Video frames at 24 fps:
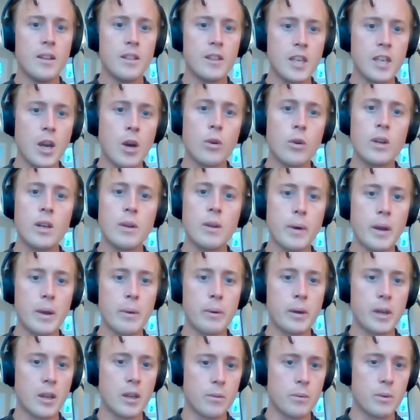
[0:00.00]
the only way
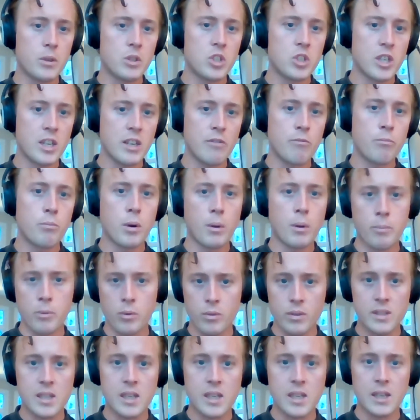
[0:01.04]
we're going to achieve
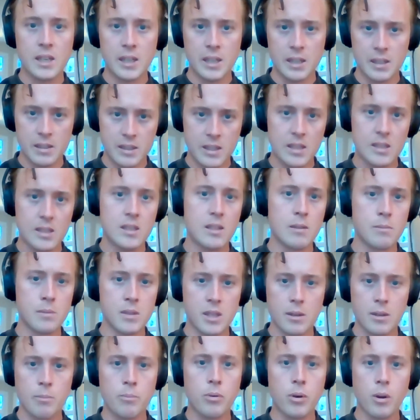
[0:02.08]
proper recycling systems
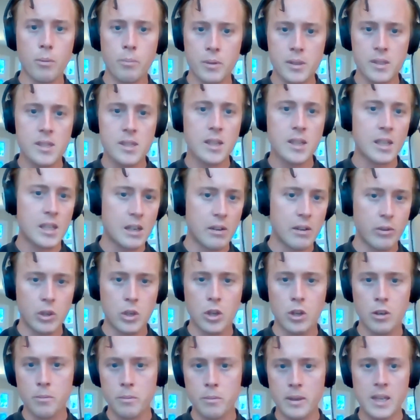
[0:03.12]
and a proper circular
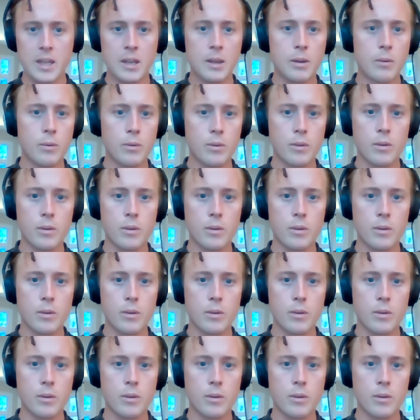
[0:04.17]
economy,